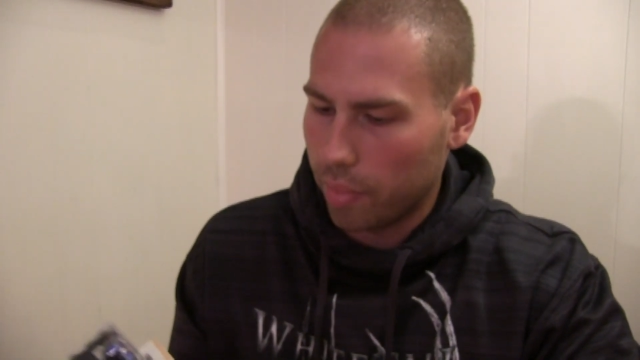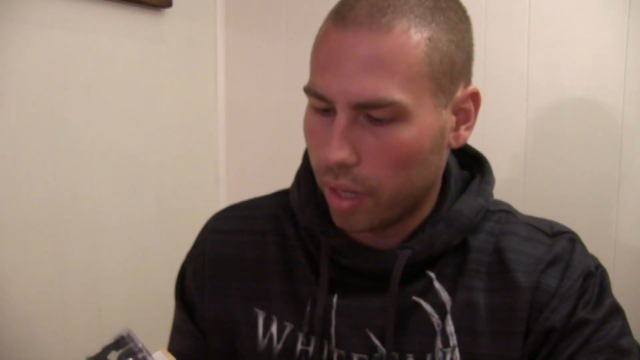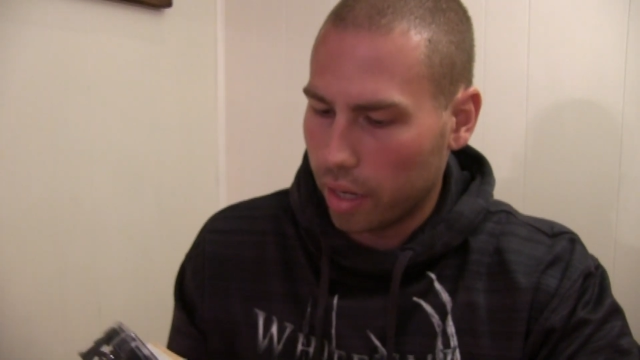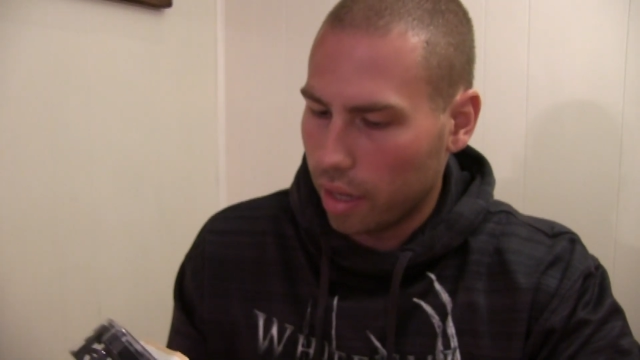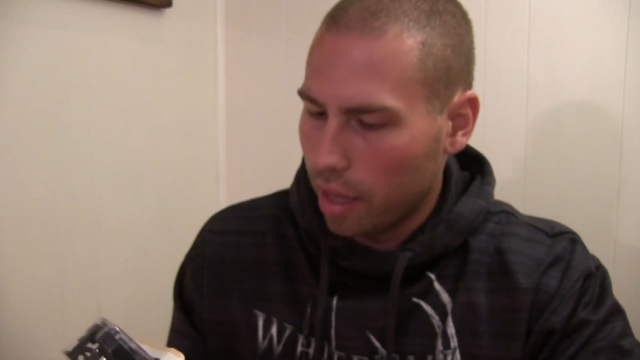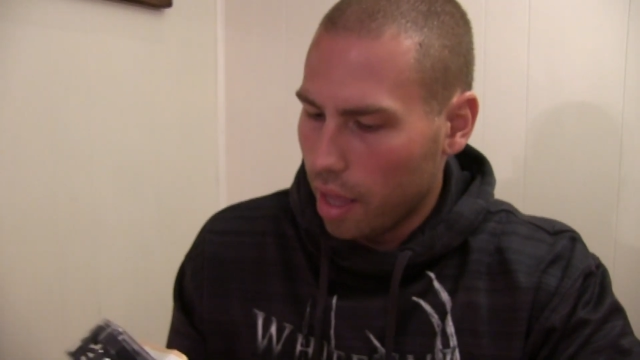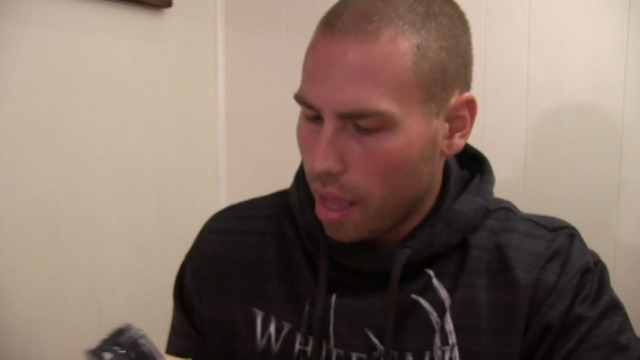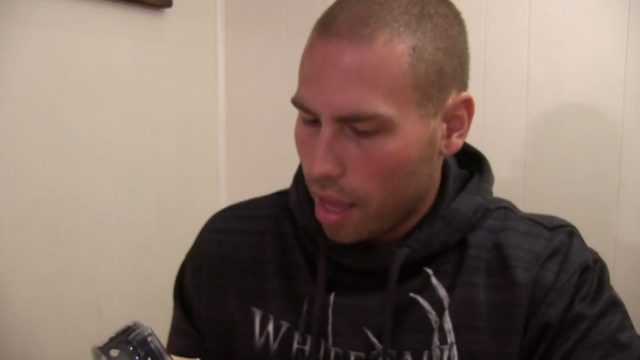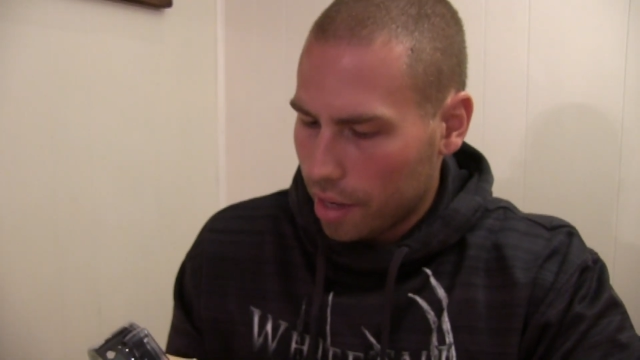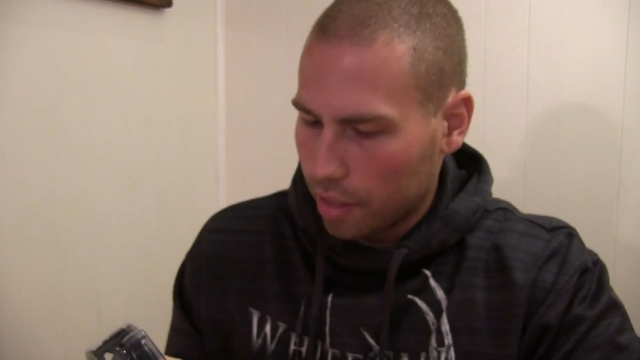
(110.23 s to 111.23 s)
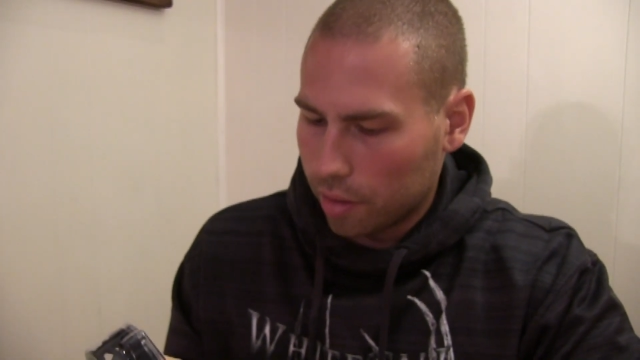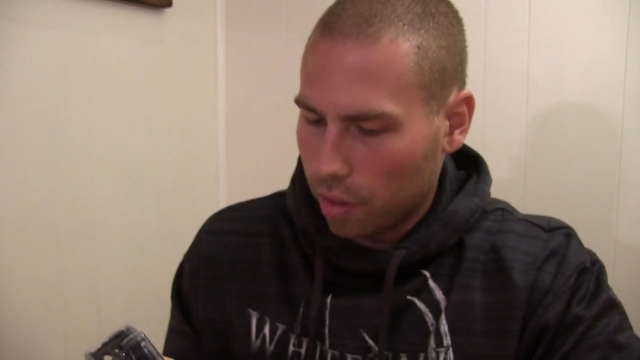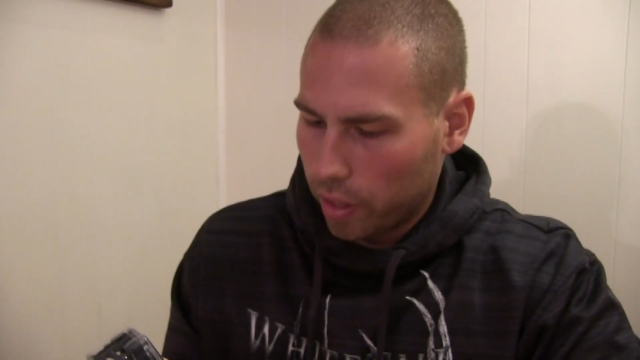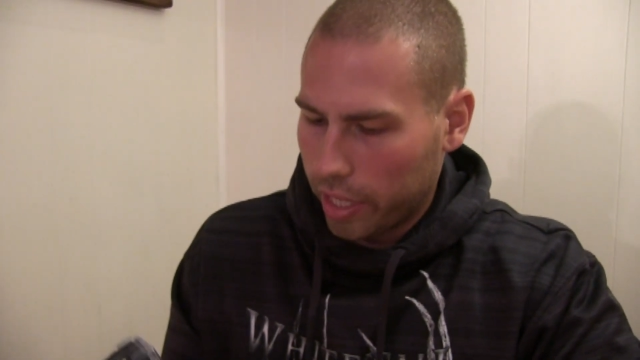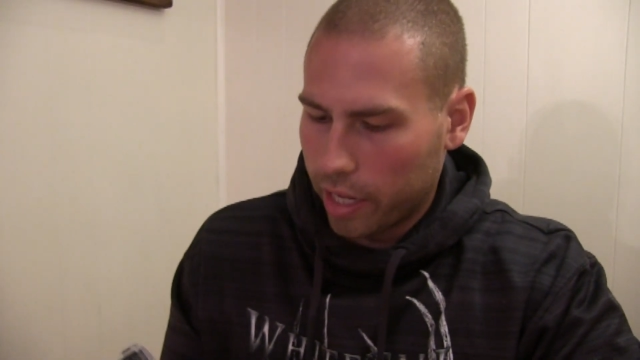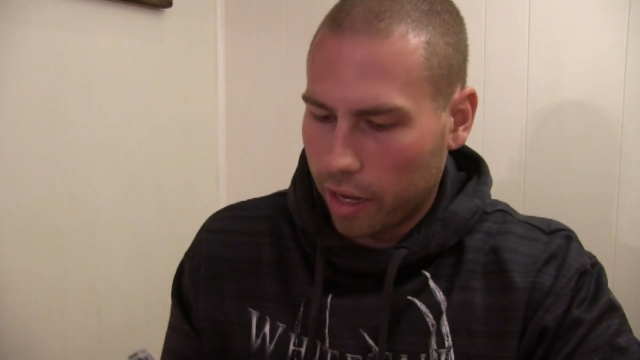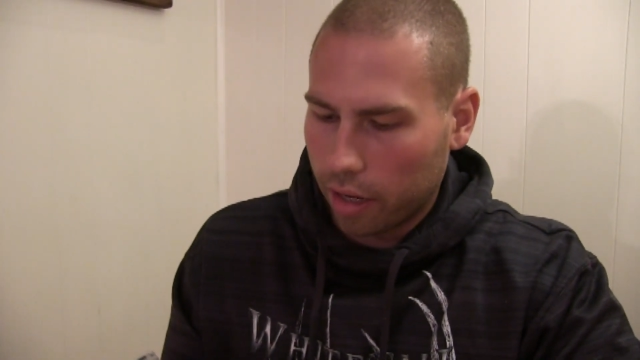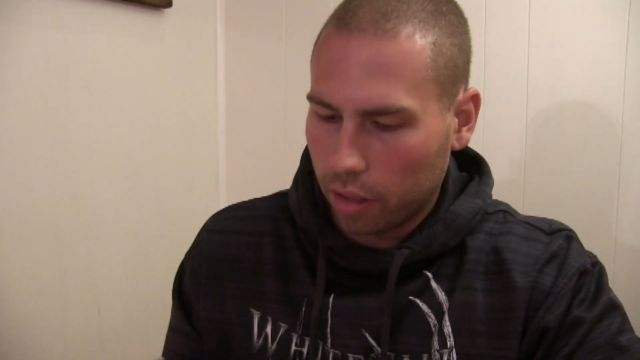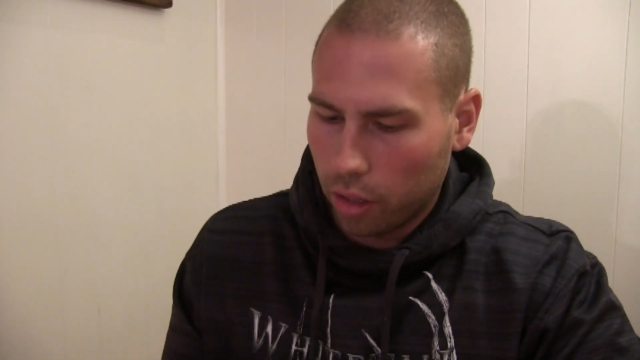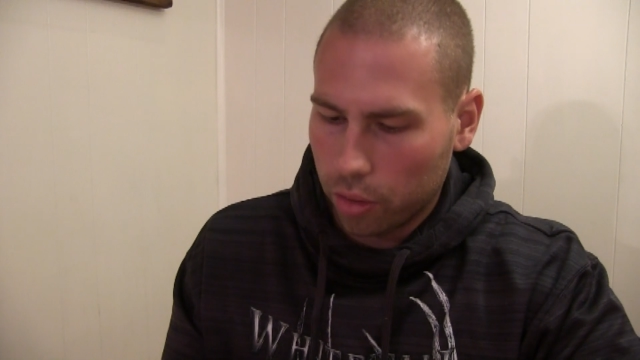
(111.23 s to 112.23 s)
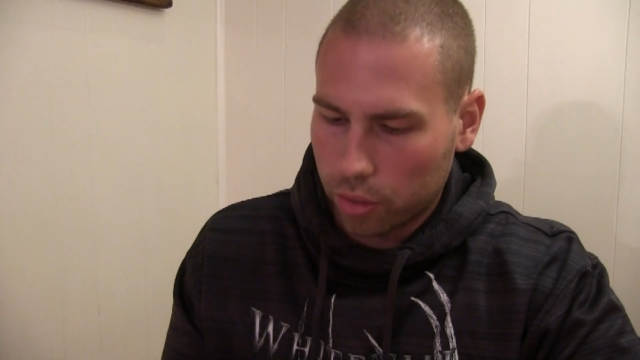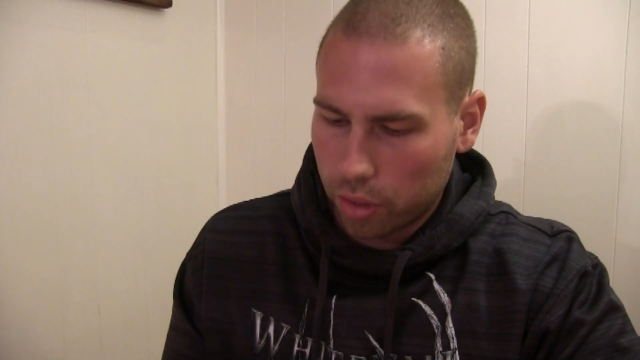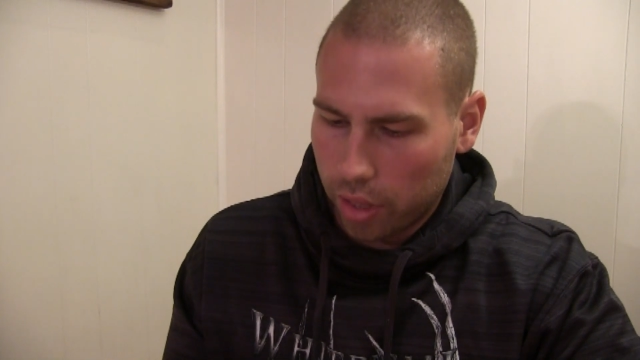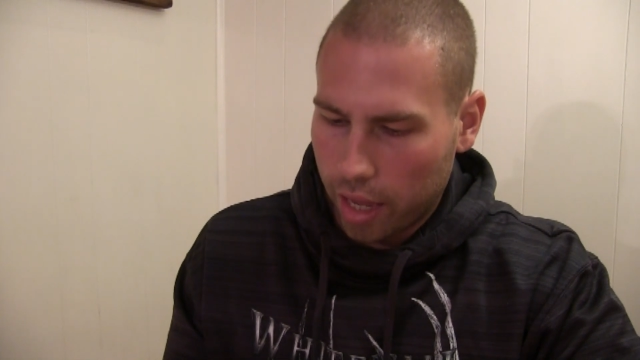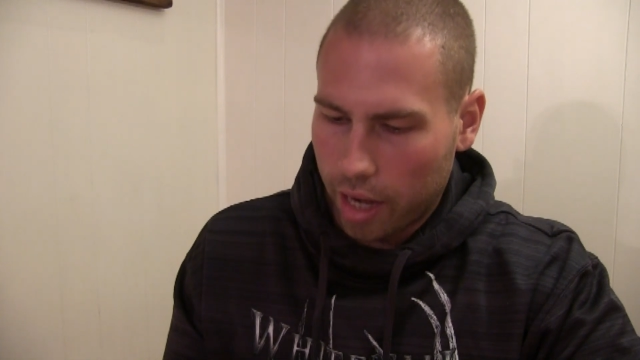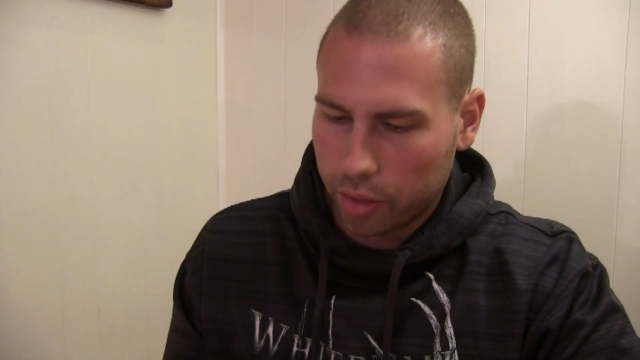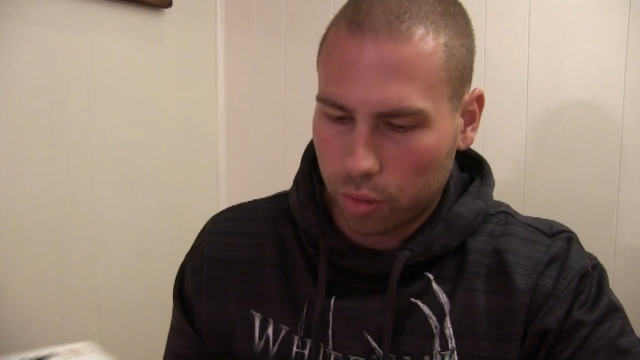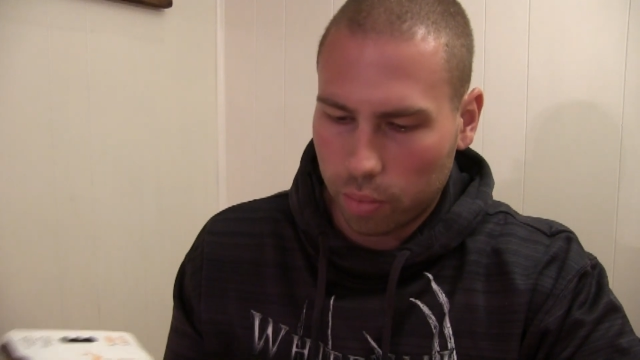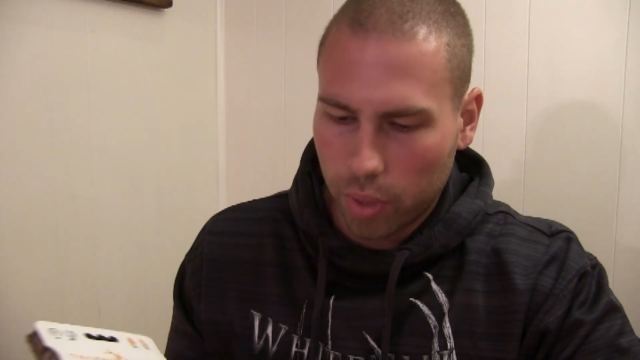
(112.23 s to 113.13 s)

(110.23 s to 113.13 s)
but it doesn't look like it got close to the actual